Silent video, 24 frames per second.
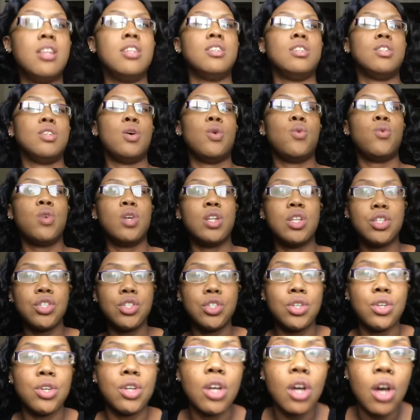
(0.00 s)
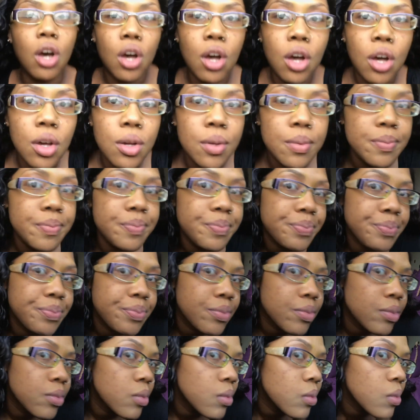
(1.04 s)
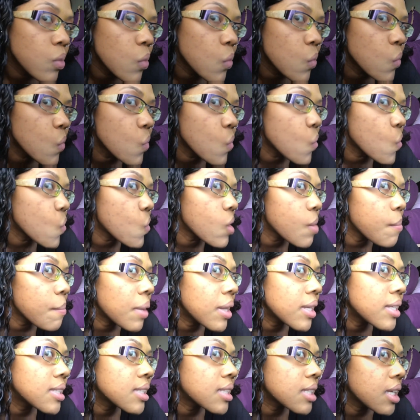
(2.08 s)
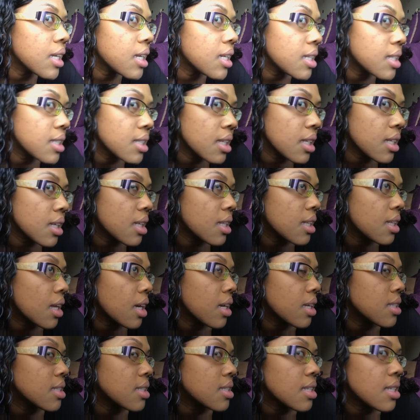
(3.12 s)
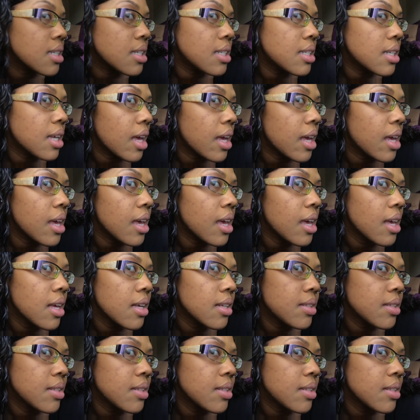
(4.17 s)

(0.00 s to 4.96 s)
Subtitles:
So I wanna show y'all what my skin is looking like today.